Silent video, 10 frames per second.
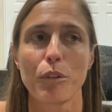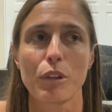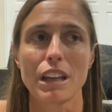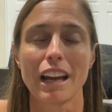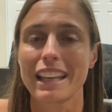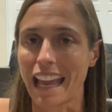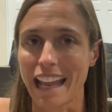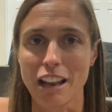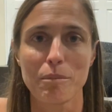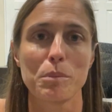We
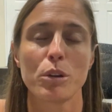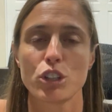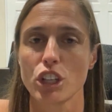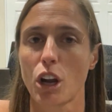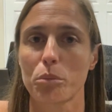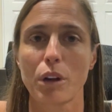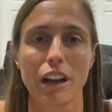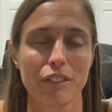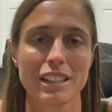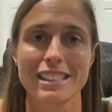again have been pushing our
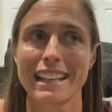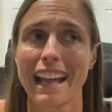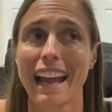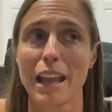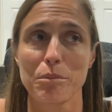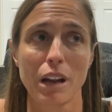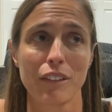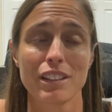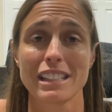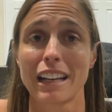breakfast. Today I ate
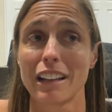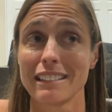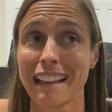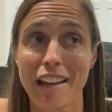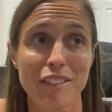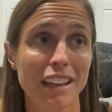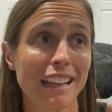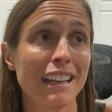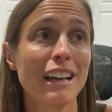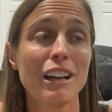breakfast at
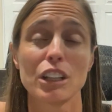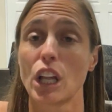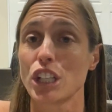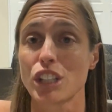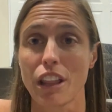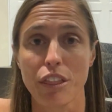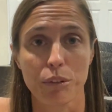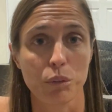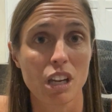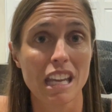11, lunch at
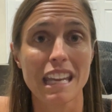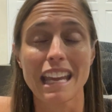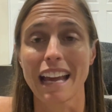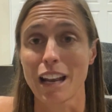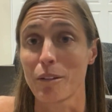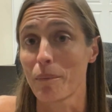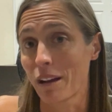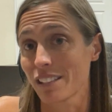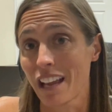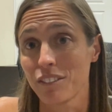3, and I'm
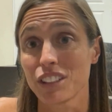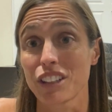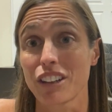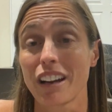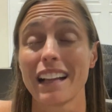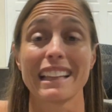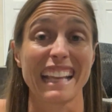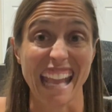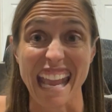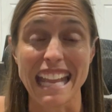about to have dinner at
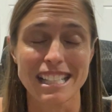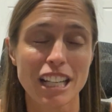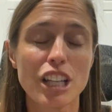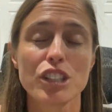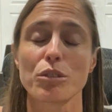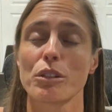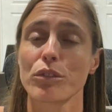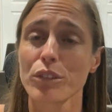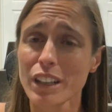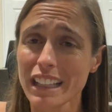like 8. So
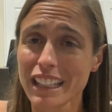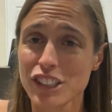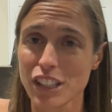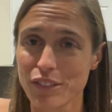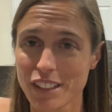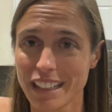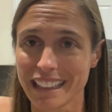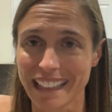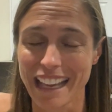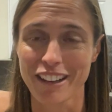we've really shifted
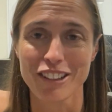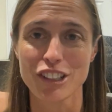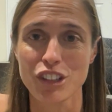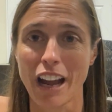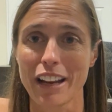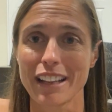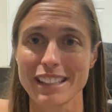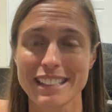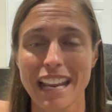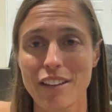it later to try to
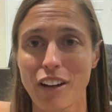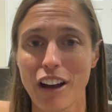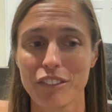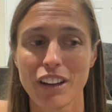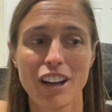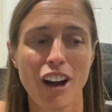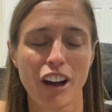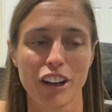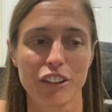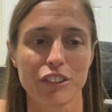stave off
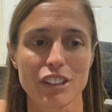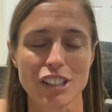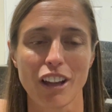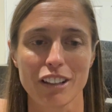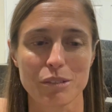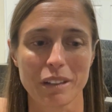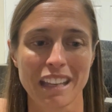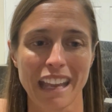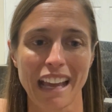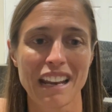hunger for as long as we
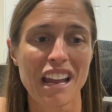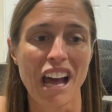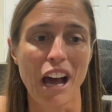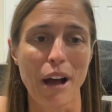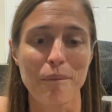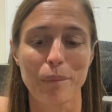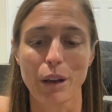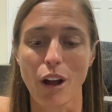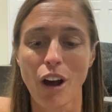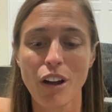can.
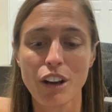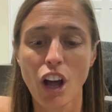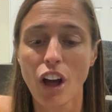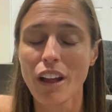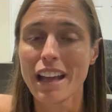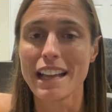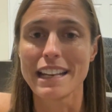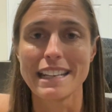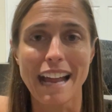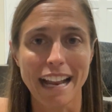But all in all,
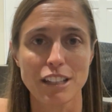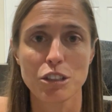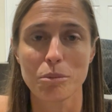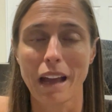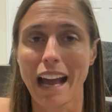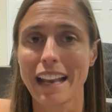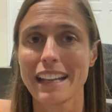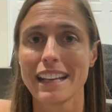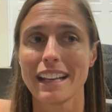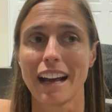not too bad.
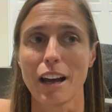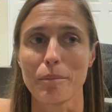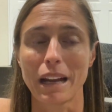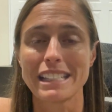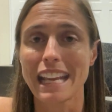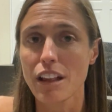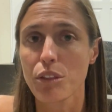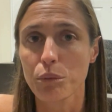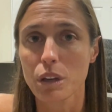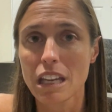By day
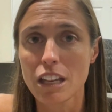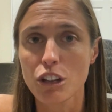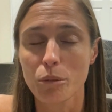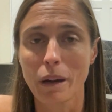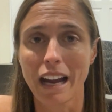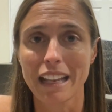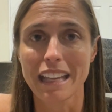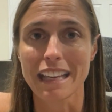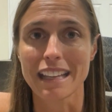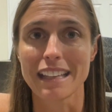3, your
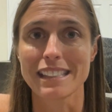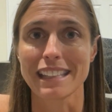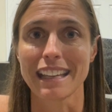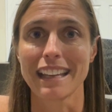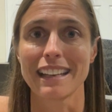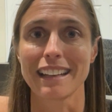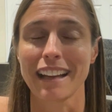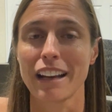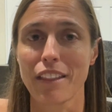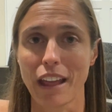body is in
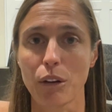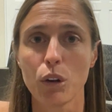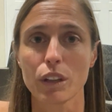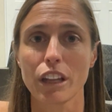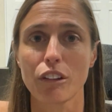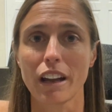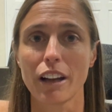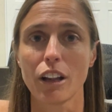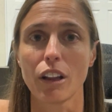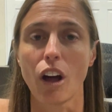kind of that holy
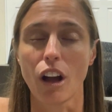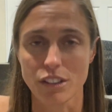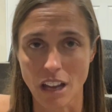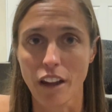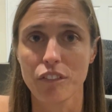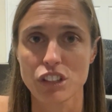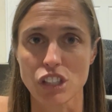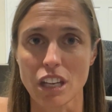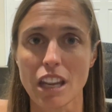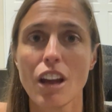grail
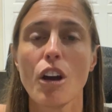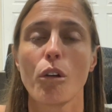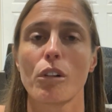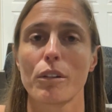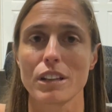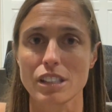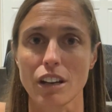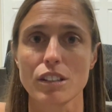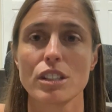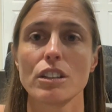autophagy where we
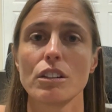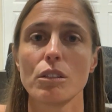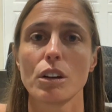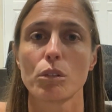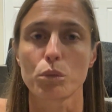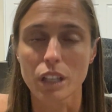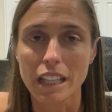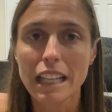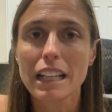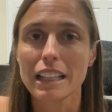start to
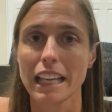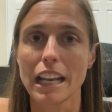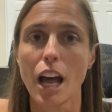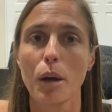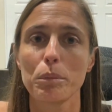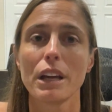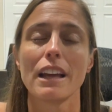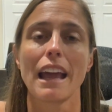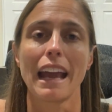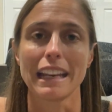really clean up
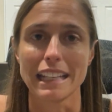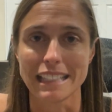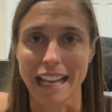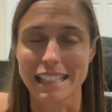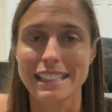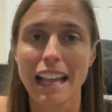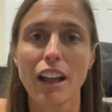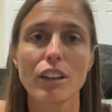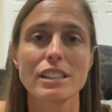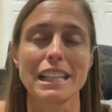any dead
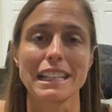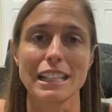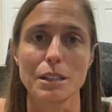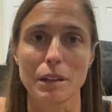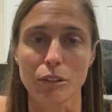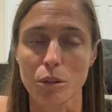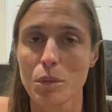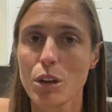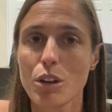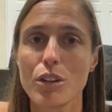cells that need to be
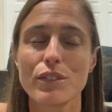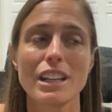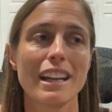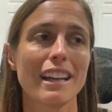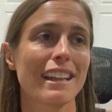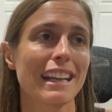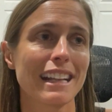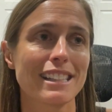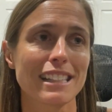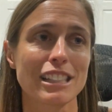removed.
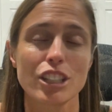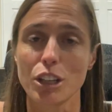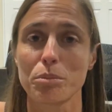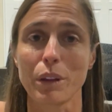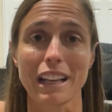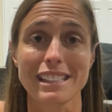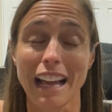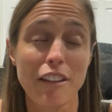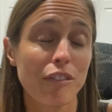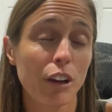It's a good place.
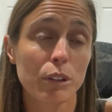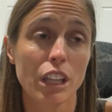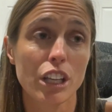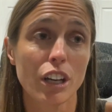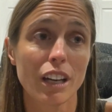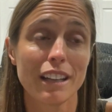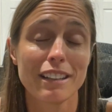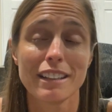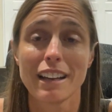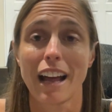I felt really good.
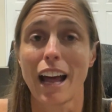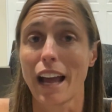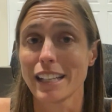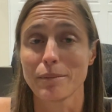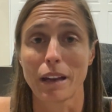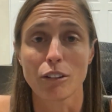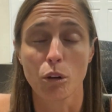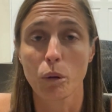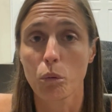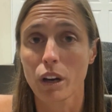I did my
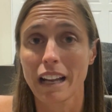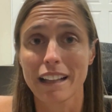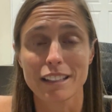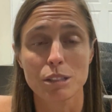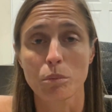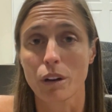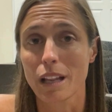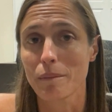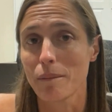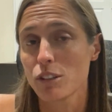normal workout this
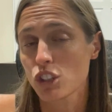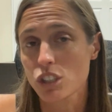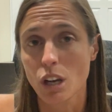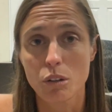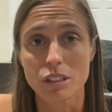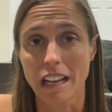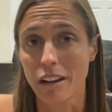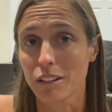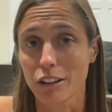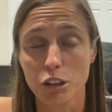morning, maybe just toned
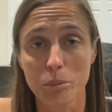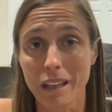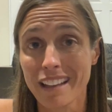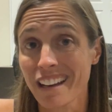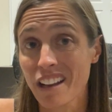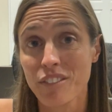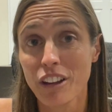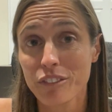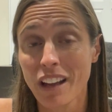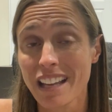down a little bit, and I
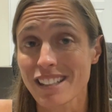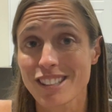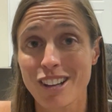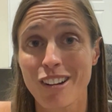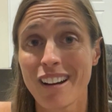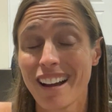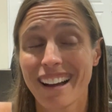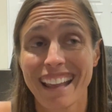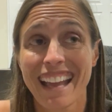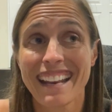felt fine. So
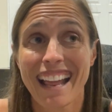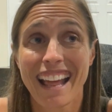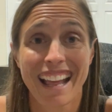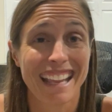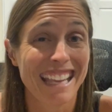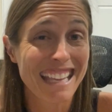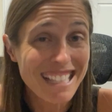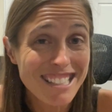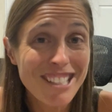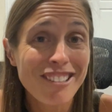again,
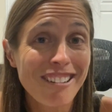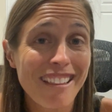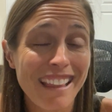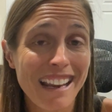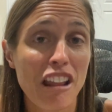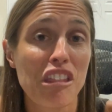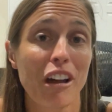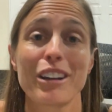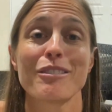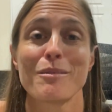easier than I
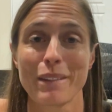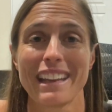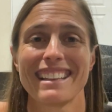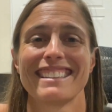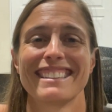thought it would be.